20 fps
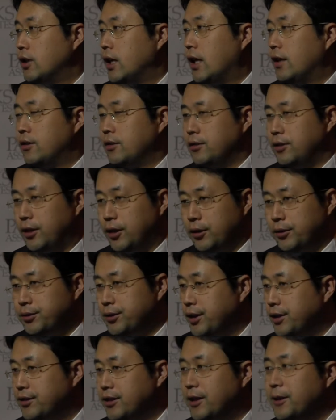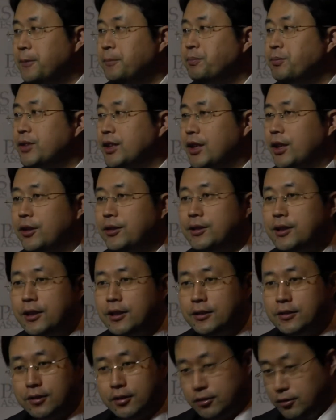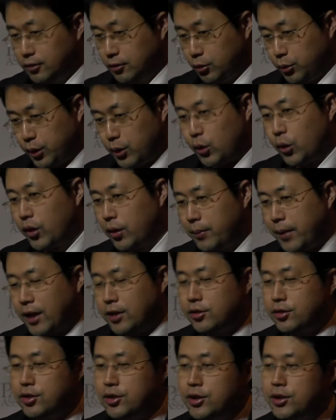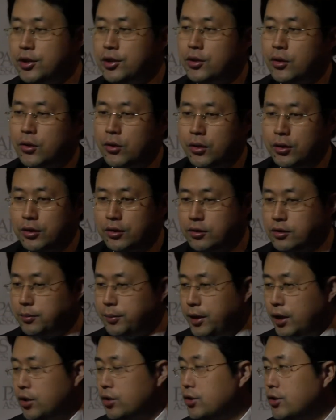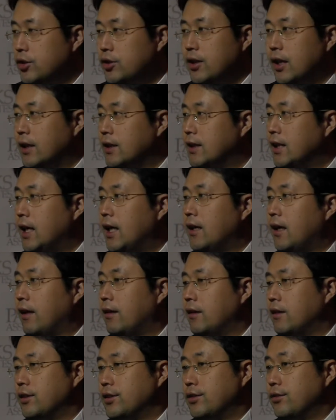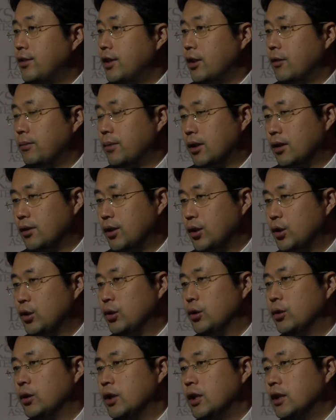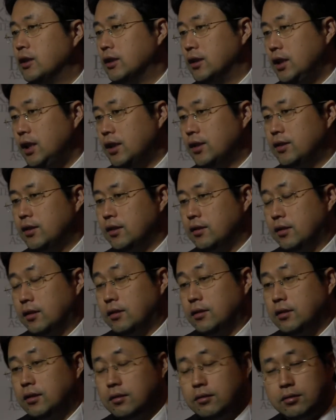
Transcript: that you know the, the you know the, the, recorded messages or you know the pictures like that i think it's very pertinent to the needs uh, the,